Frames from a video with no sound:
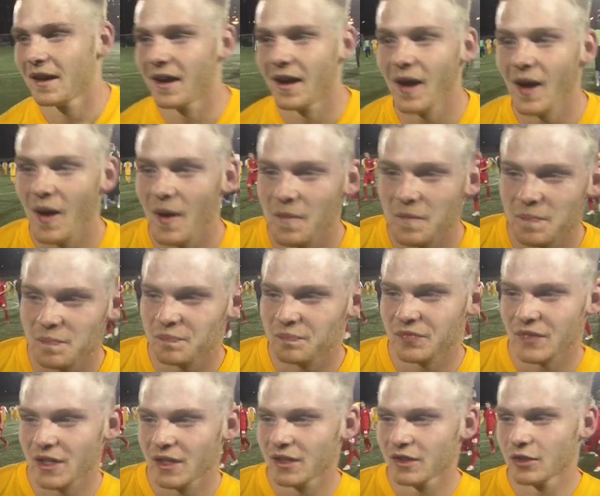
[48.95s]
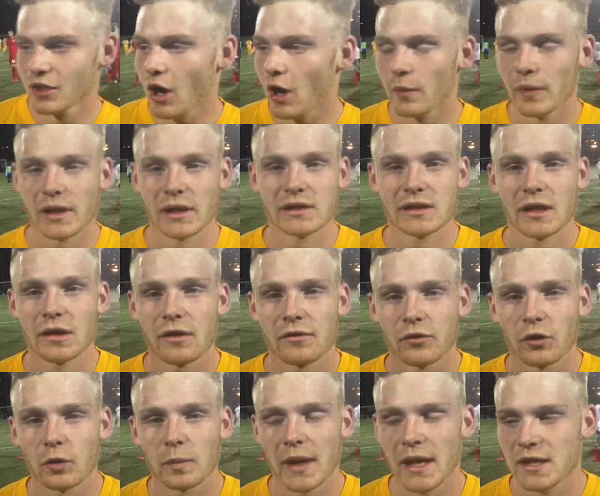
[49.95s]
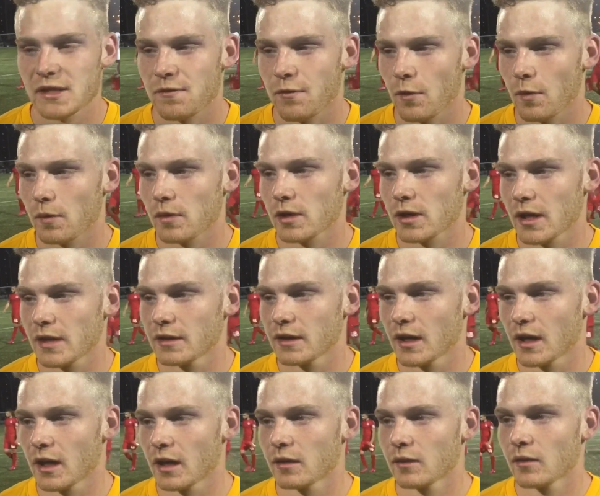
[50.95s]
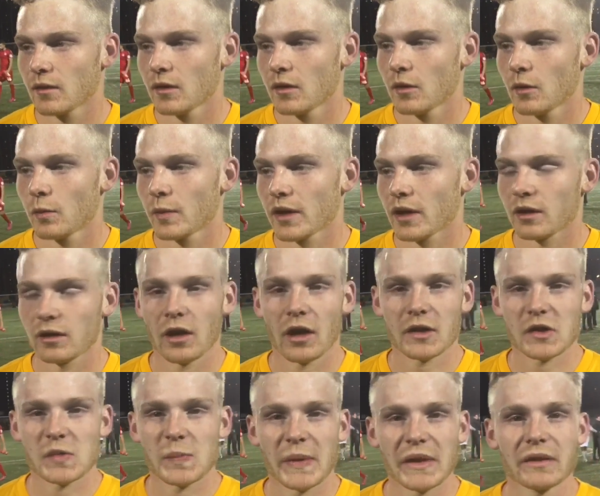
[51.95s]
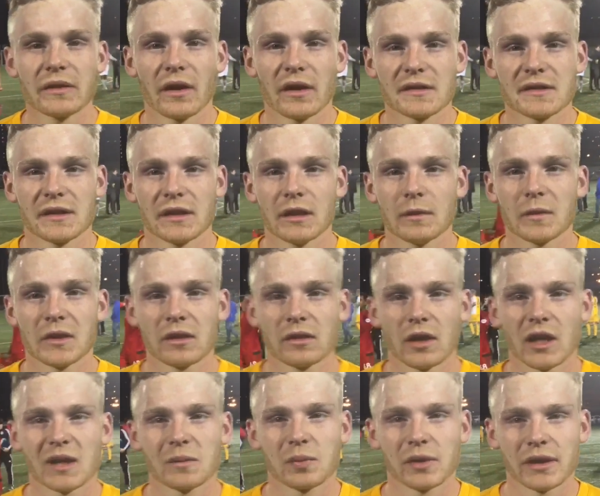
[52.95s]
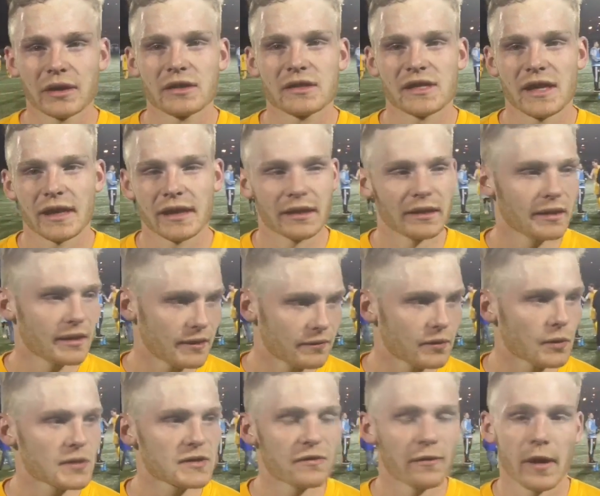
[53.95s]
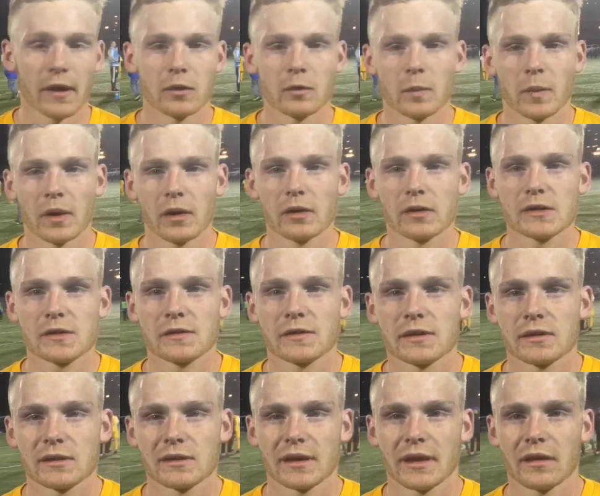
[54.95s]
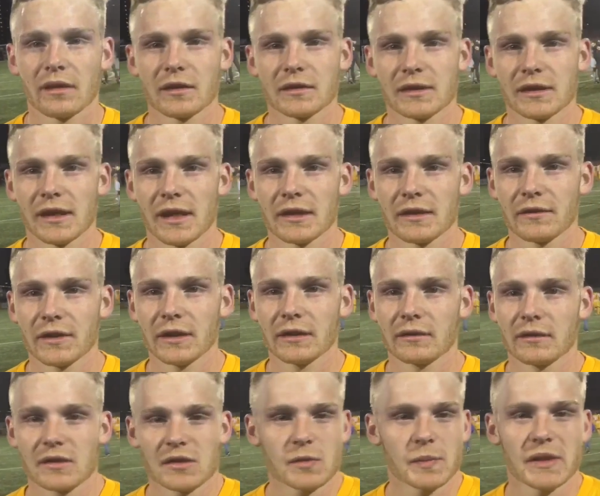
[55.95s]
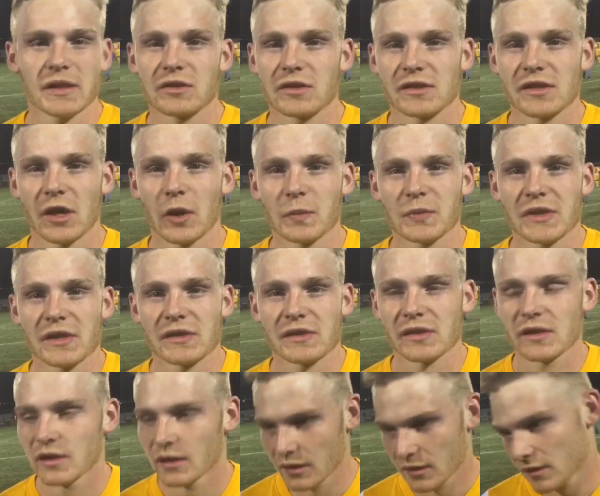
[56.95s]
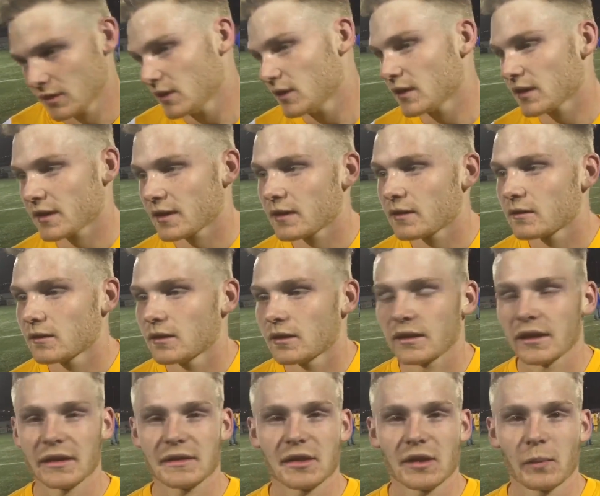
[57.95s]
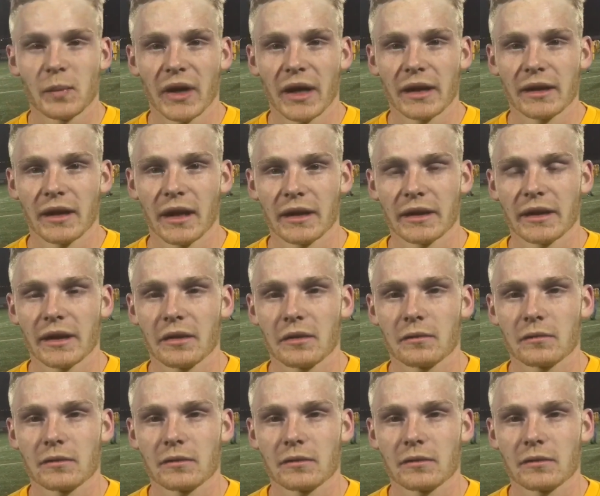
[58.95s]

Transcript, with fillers: um, no, we like to get our fullbacks forward, and uh, we got a lot of speed in our team and a lot of players that can give those final balls to get onto the end of it. And the speed just helps us get to the byline, get